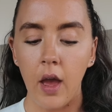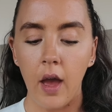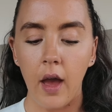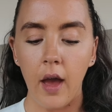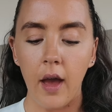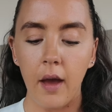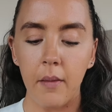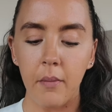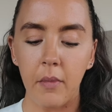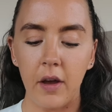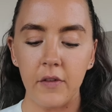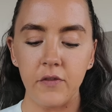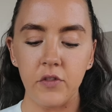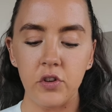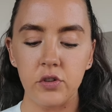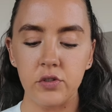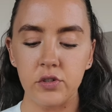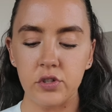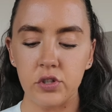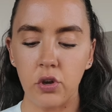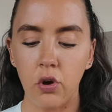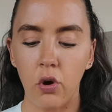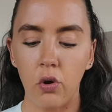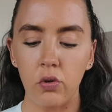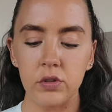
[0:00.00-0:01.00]
I've
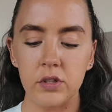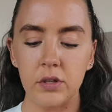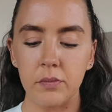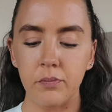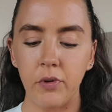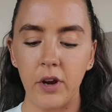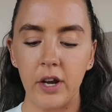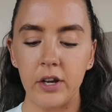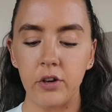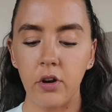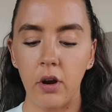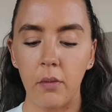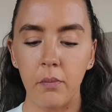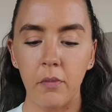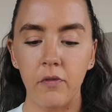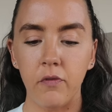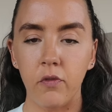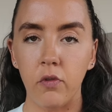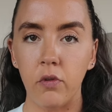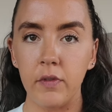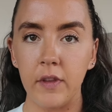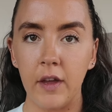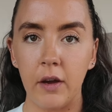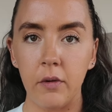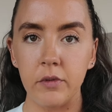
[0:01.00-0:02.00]
used golden breadcrumb
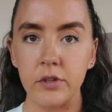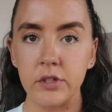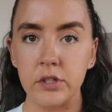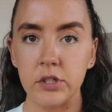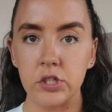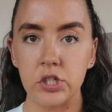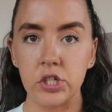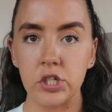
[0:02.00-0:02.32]
before and that was